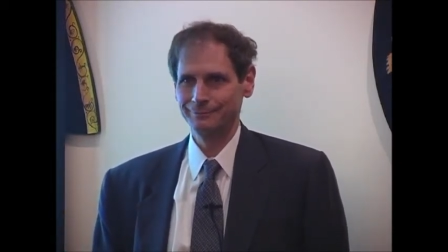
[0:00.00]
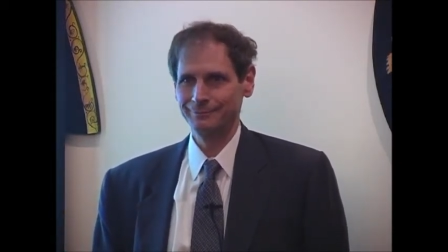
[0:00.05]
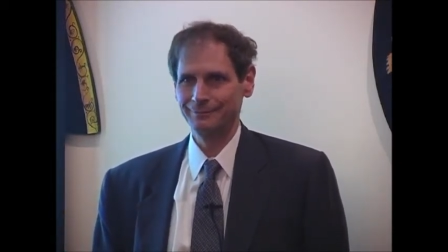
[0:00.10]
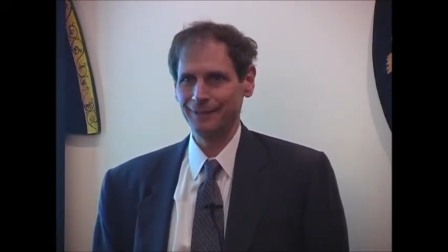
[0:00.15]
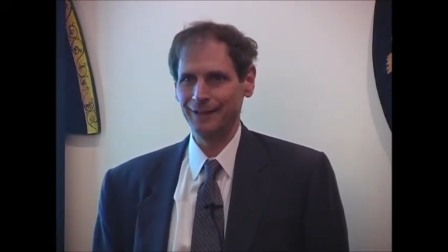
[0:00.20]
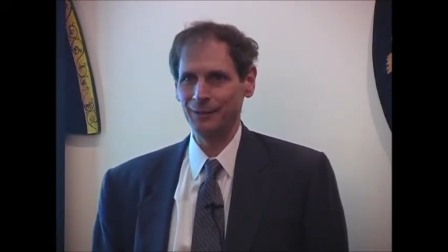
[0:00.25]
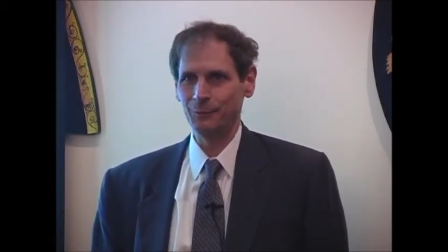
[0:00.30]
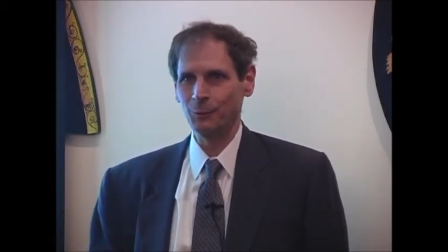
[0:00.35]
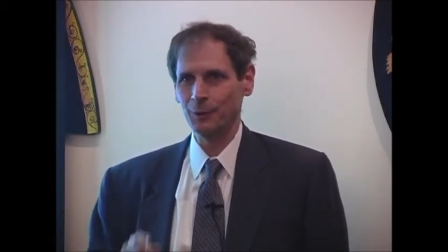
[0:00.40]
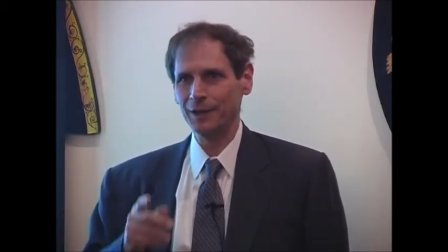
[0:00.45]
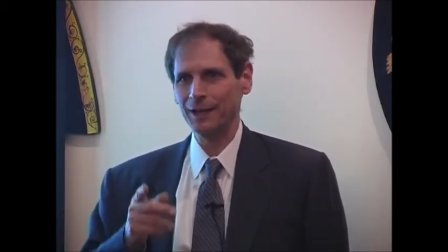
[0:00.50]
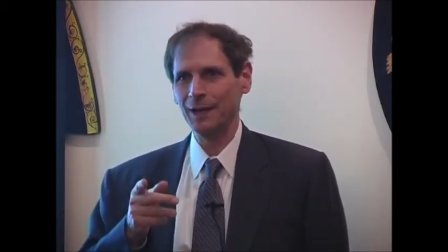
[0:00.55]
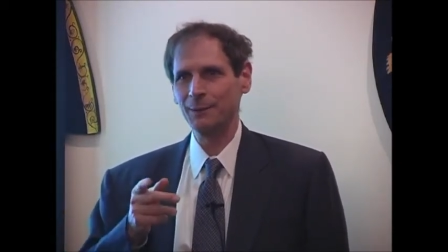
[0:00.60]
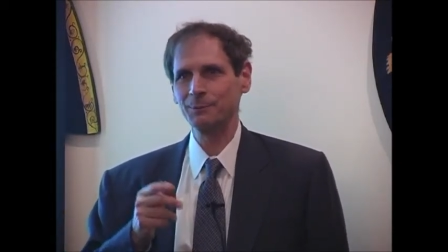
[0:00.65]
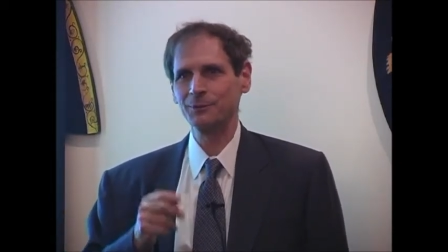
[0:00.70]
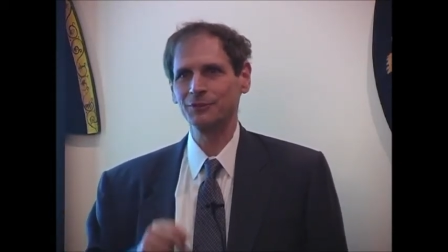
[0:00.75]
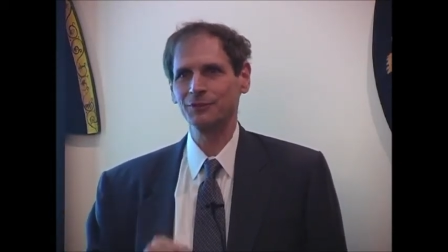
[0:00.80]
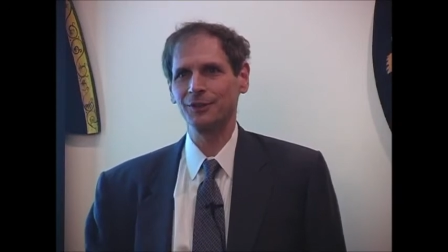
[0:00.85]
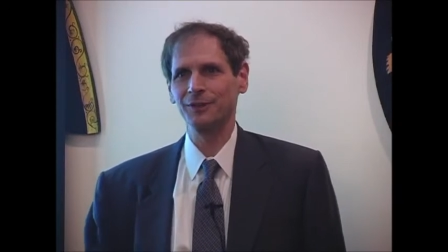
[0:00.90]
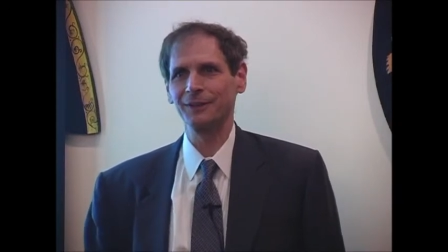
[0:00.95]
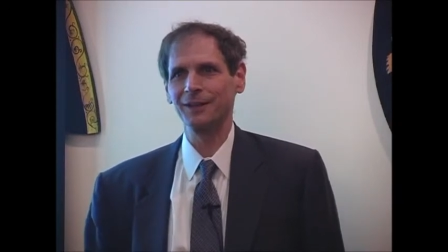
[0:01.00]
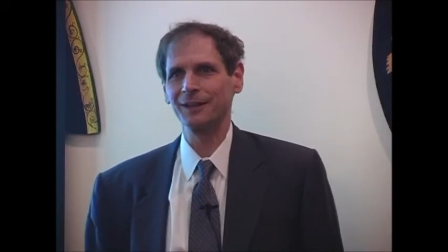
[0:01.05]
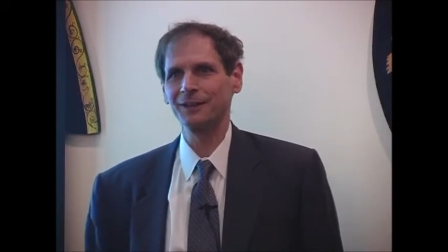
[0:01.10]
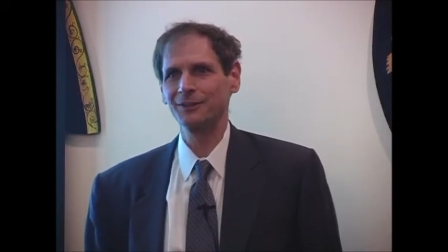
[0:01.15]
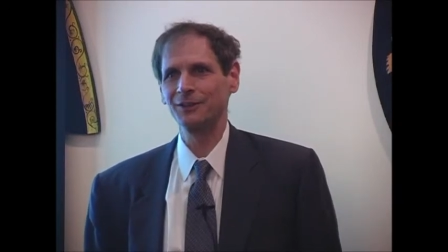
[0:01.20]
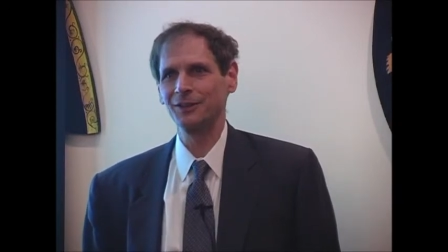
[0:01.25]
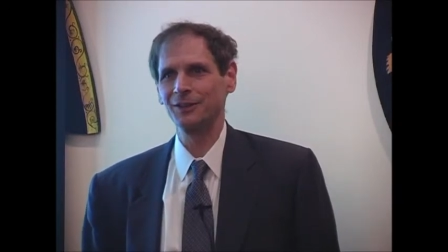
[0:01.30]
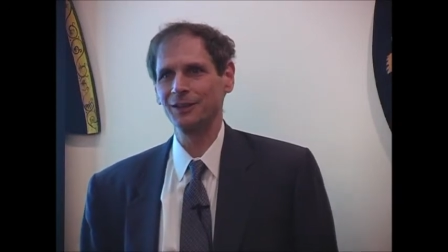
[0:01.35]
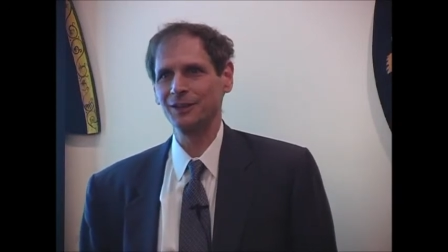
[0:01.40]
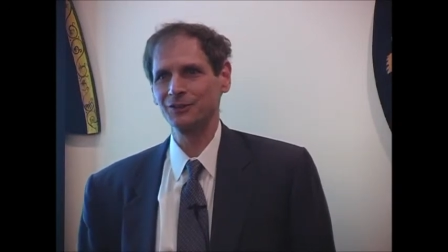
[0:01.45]
And what happens on that
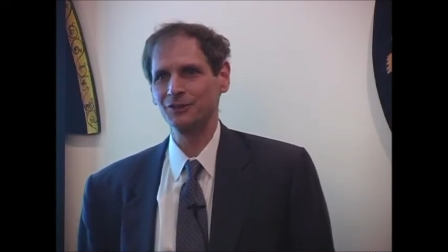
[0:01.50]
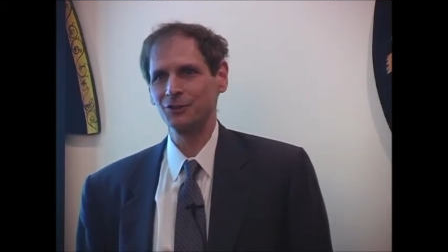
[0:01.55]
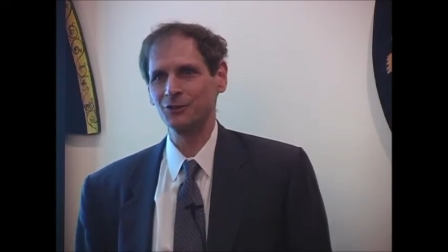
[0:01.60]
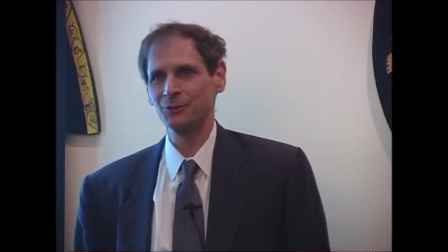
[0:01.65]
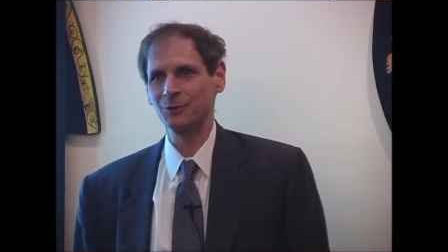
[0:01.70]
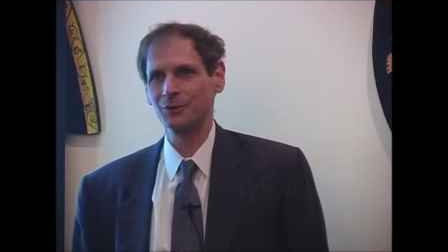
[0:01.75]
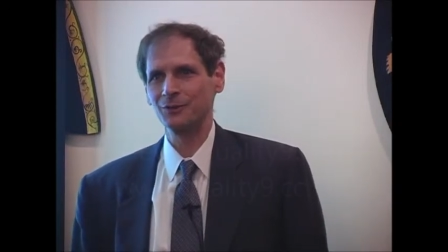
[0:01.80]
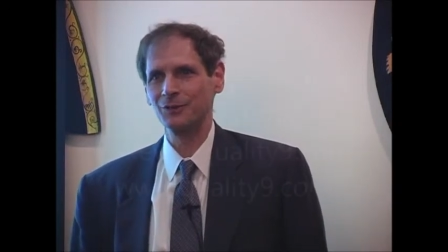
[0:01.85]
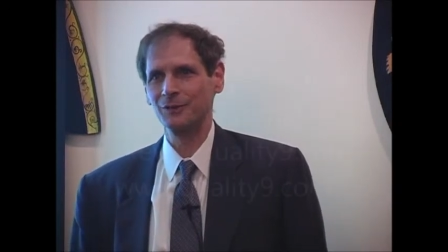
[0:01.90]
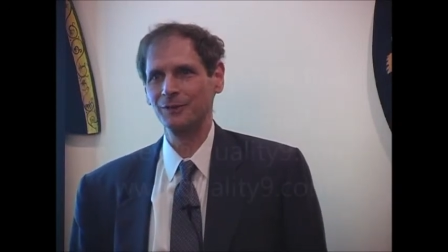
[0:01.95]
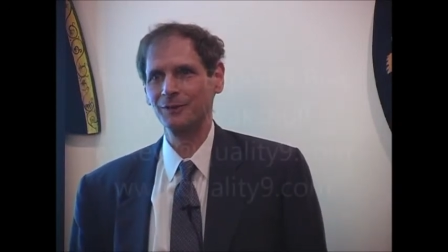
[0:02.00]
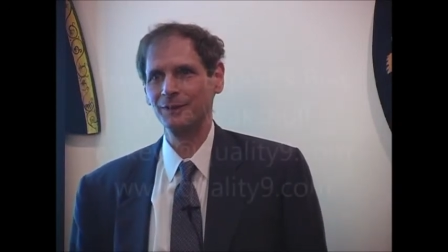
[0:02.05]
in that situation?